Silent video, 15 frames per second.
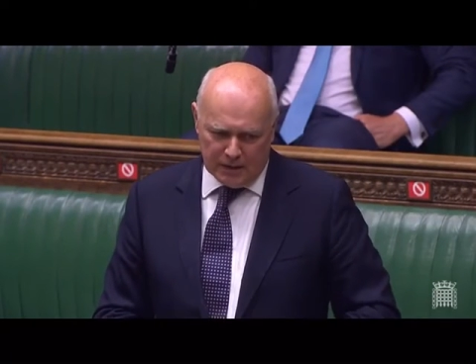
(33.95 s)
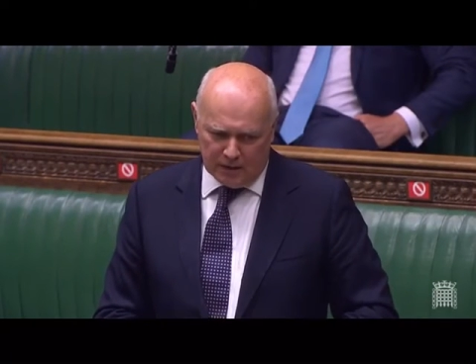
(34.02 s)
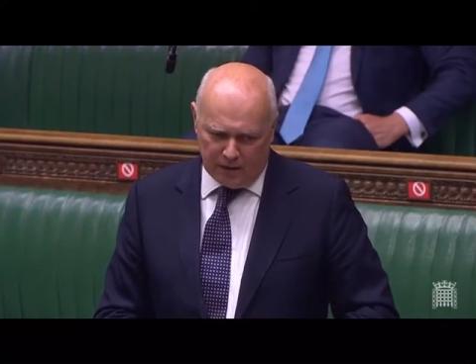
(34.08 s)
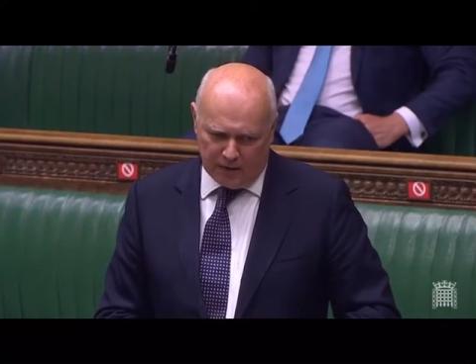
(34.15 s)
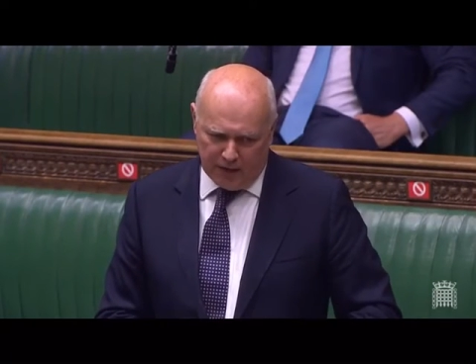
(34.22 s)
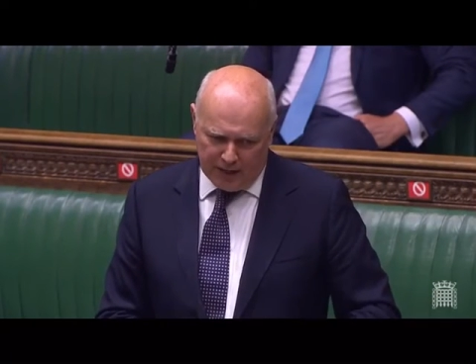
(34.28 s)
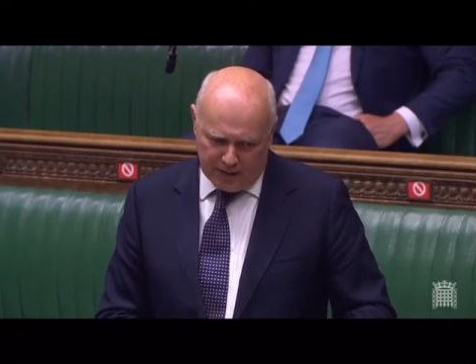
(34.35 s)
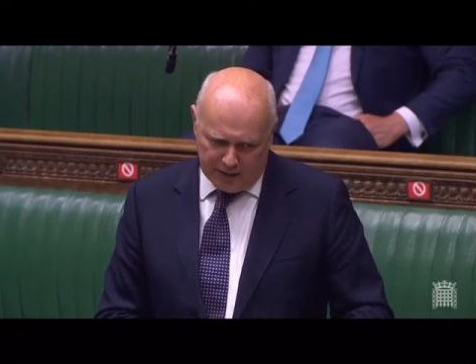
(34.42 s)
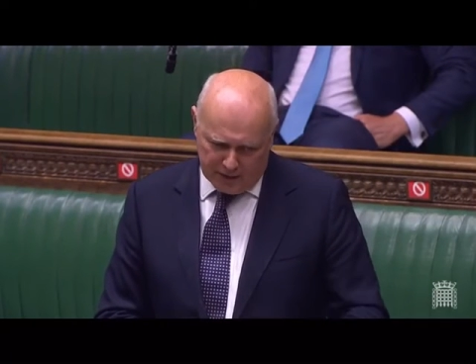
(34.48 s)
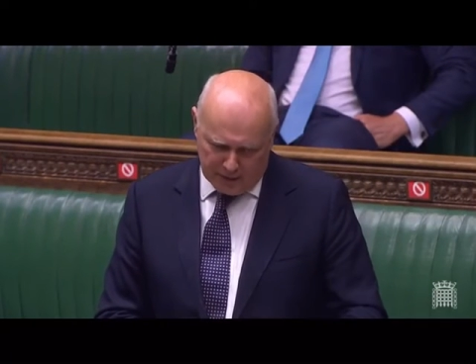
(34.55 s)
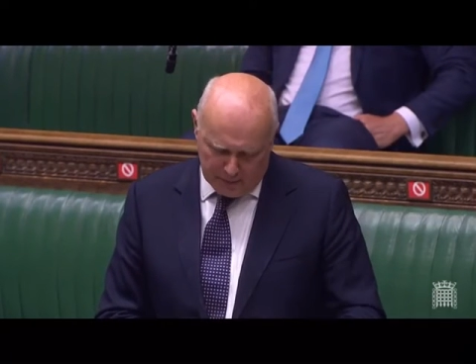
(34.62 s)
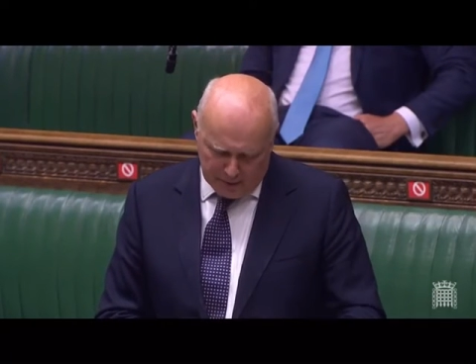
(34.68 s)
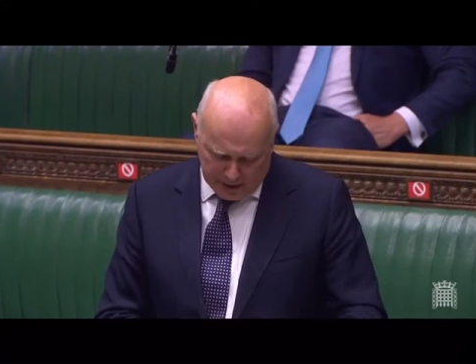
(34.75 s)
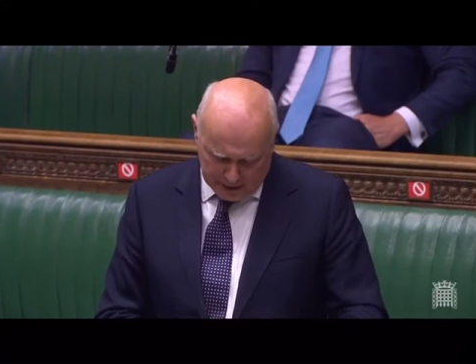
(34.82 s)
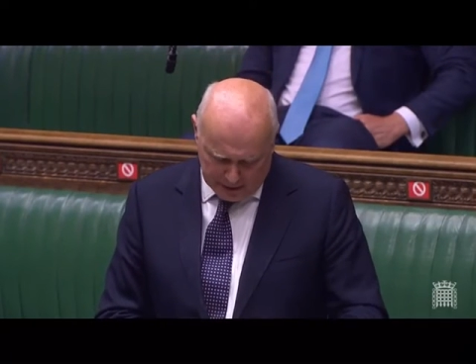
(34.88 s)
created the
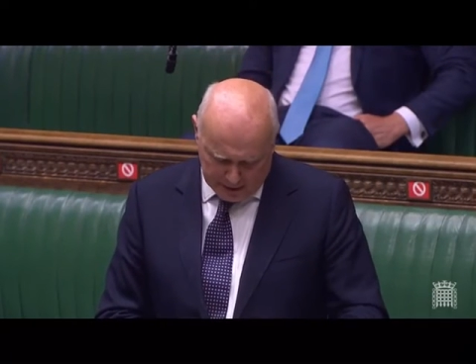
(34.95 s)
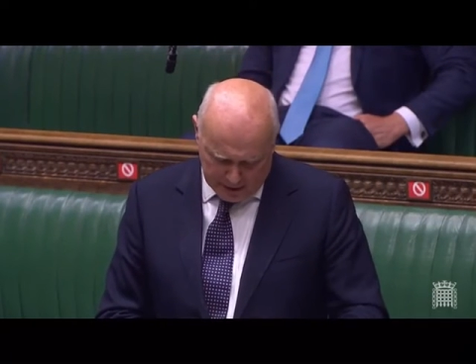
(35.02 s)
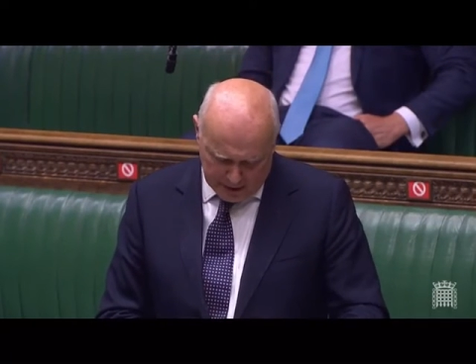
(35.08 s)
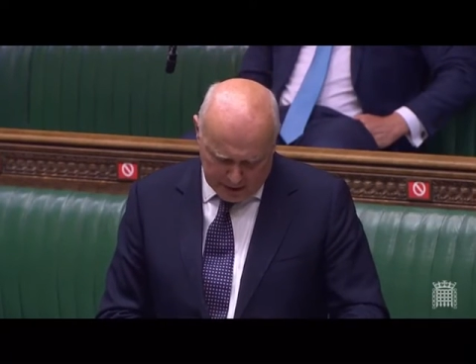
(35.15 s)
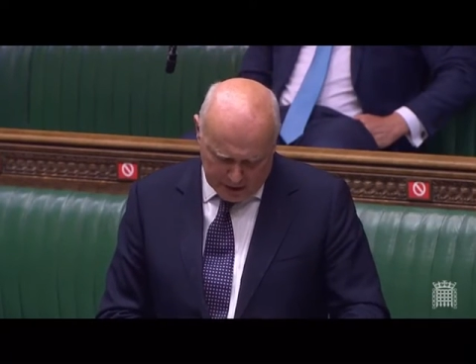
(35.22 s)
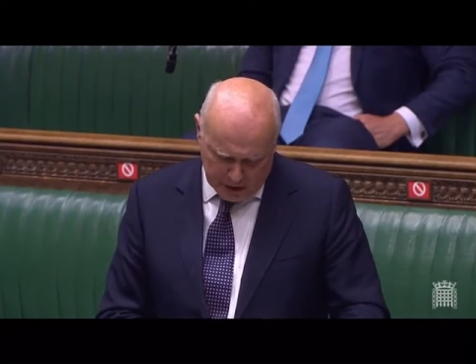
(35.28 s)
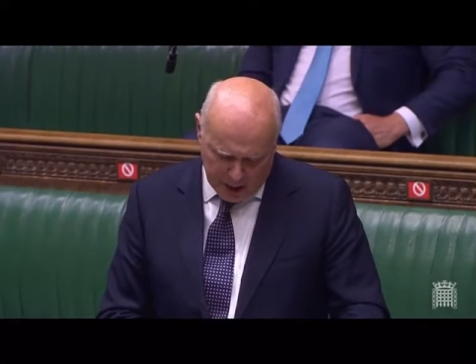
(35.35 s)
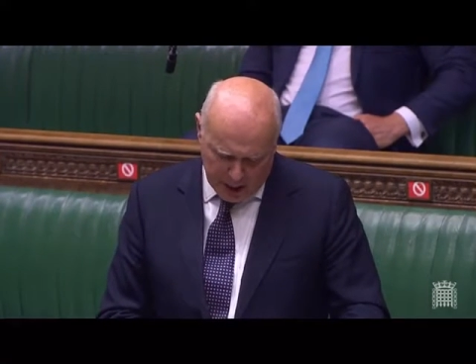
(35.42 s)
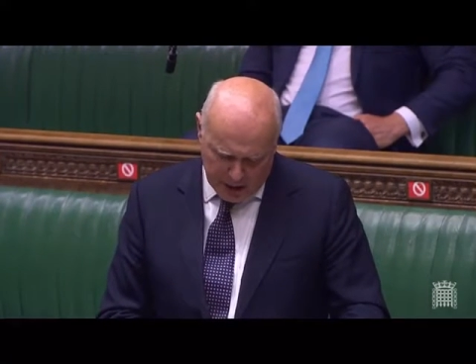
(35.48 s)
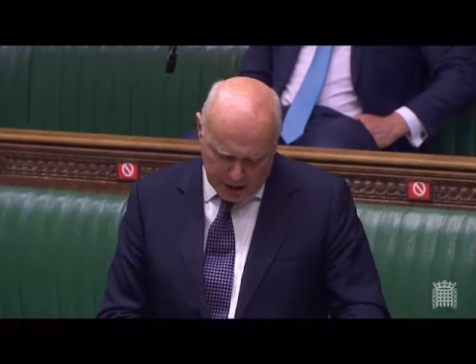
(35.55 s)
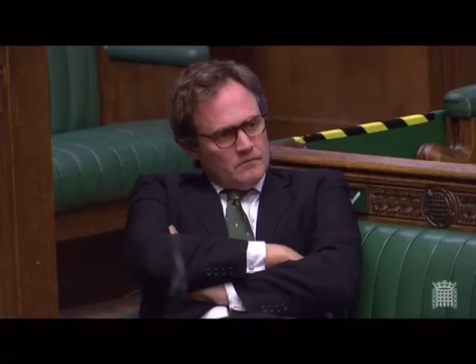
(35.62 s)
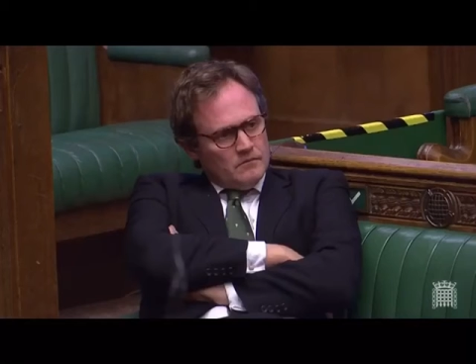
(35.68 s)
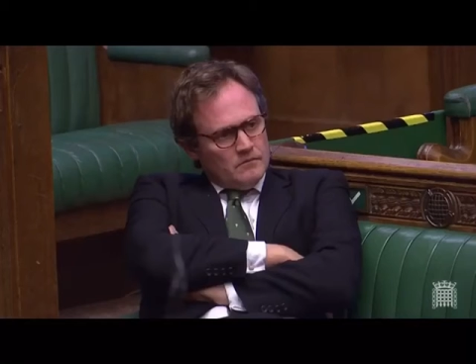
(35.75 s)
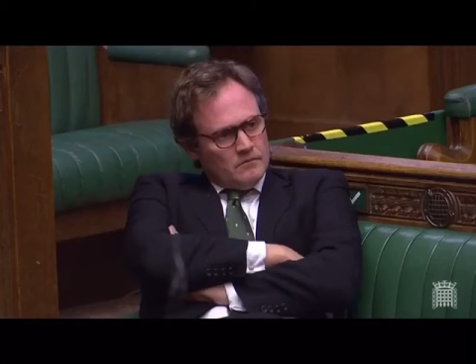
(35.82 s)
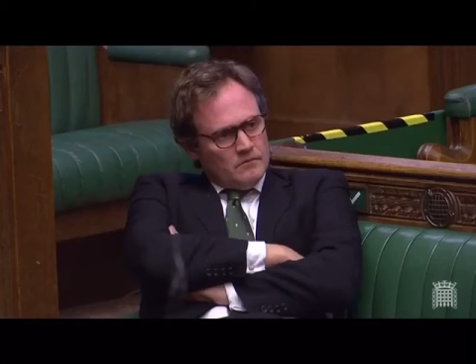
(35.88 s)
Medici
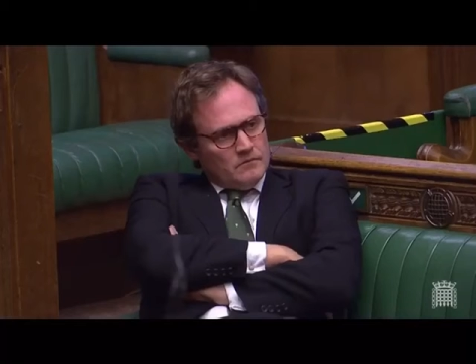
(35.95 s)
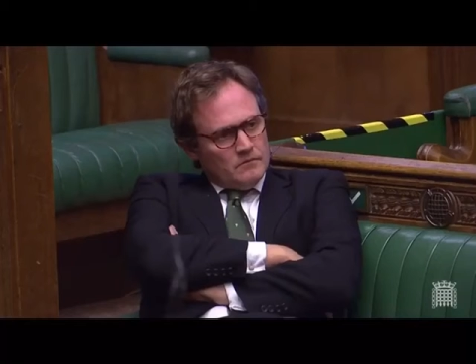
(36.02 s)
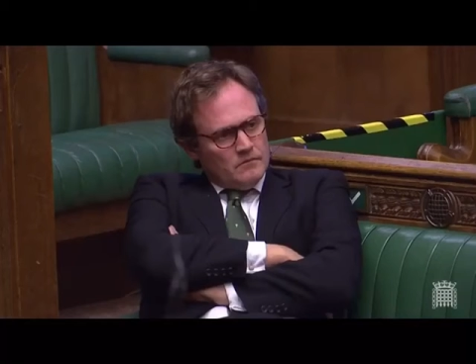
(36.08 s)
changes.